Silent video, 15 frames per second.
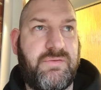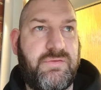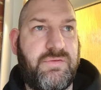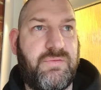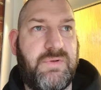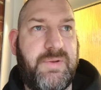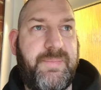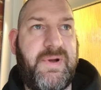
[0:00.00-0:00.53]

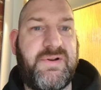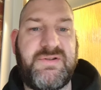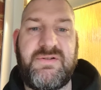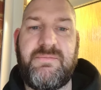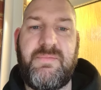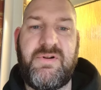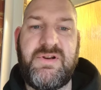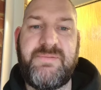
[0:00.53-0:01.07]
caught with a punch,
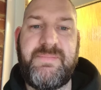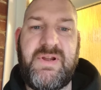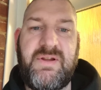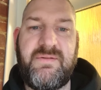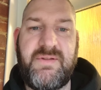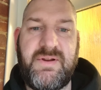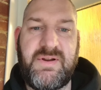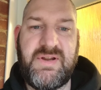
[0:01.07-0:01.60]
it reminded
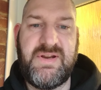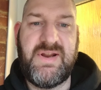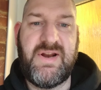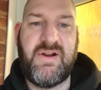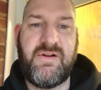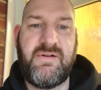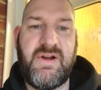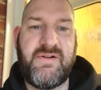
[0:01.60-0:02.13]
me of the
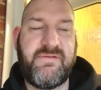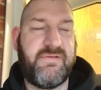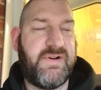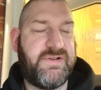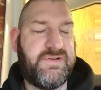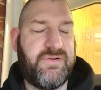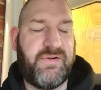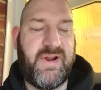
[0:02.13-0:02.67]
Canelo
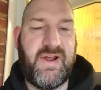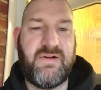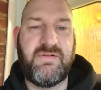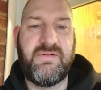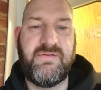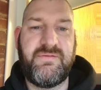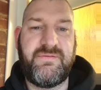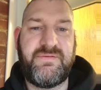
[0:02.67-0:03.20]
Alvarez
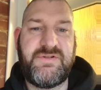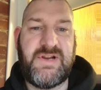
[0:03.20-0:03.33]
knockout of